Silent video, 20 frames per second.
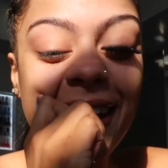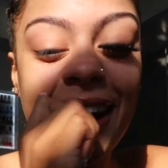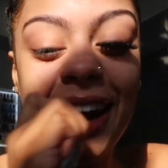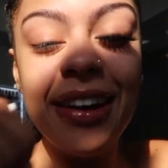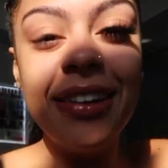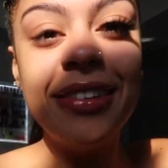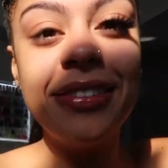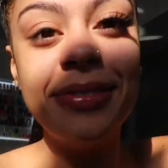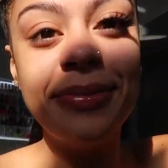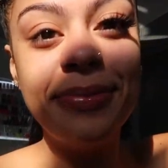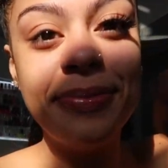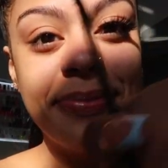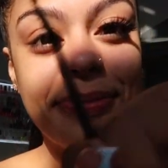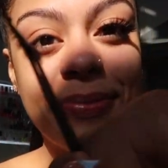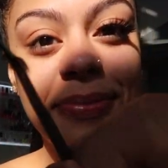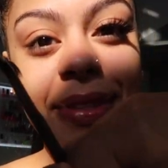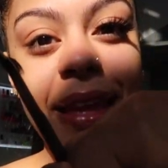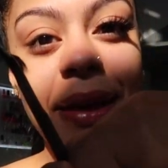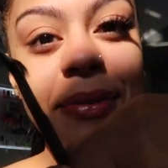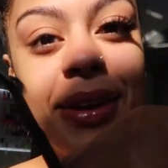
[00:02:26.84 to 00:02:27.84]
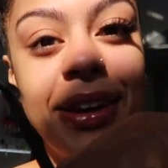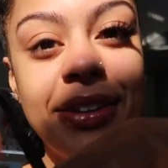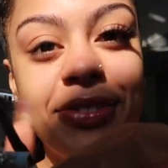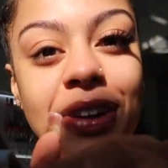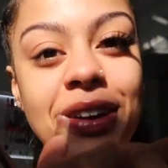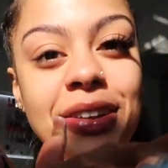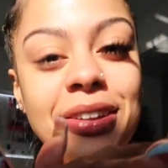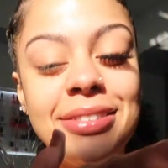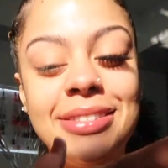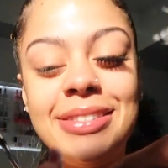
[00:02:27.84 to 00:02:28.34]
Guys, word. I'm here
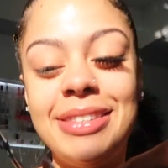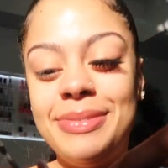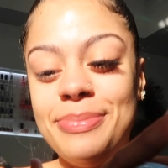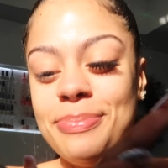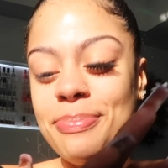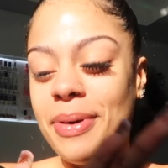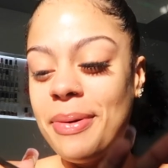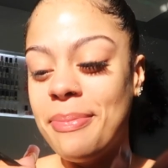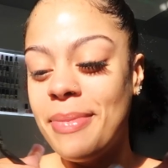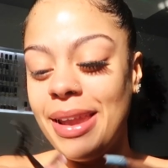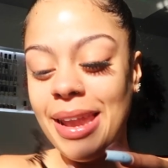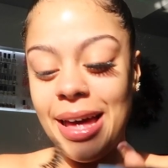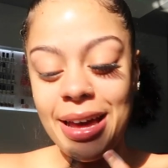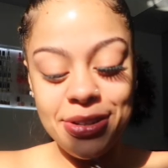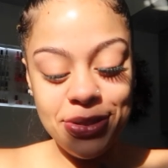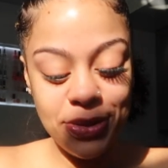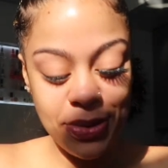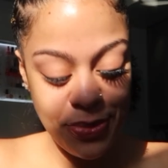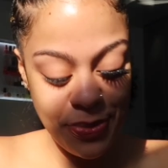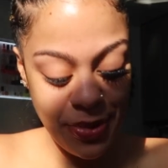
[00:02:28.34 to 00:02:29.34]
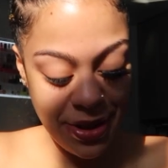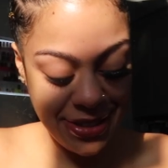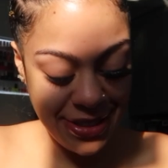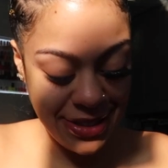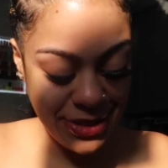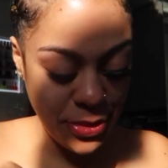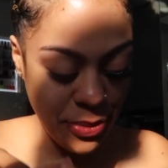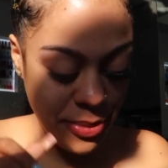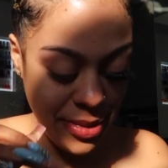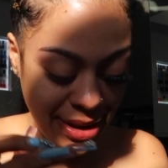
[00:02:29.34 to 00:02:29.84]
trying to put my lash on while
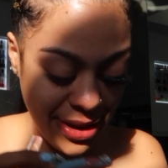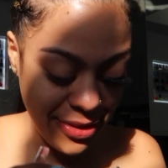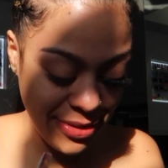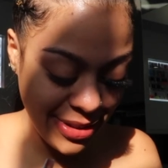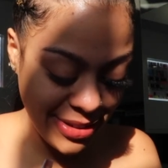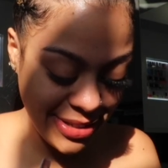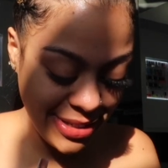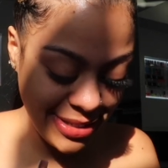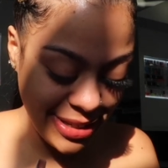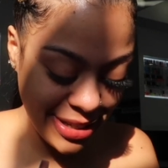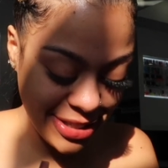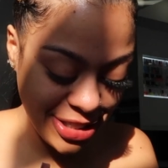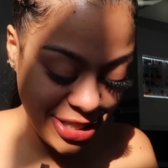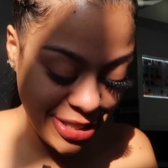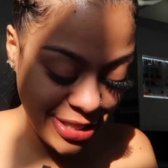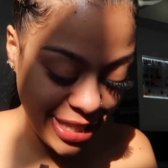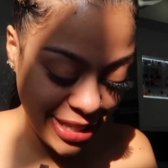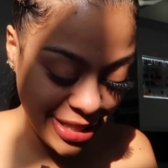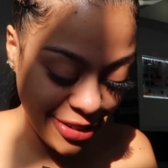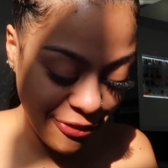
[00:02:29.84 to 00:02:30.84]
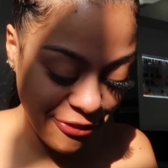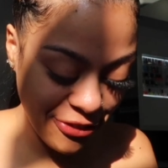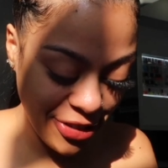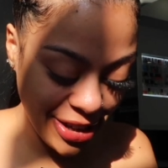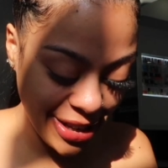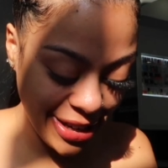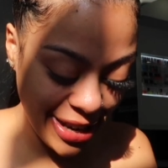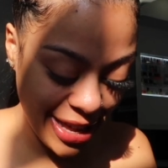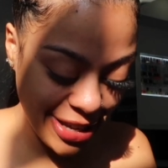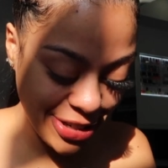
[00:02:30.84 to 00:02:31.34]
she's doing my nails, and she's like, just stick the
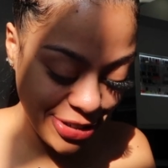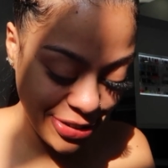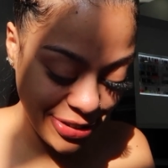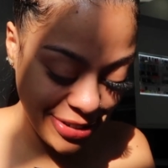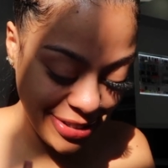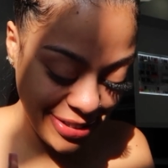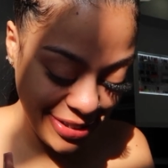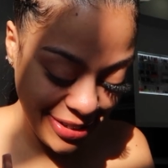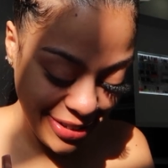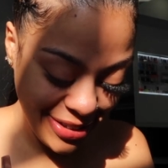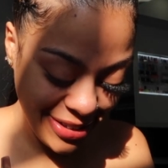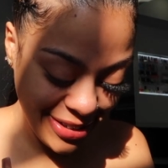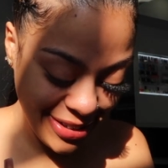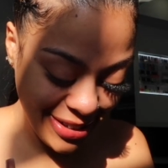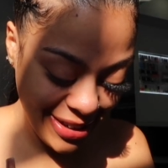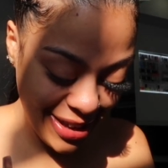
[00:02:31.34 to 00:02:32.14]
fucking lash on. Yeah,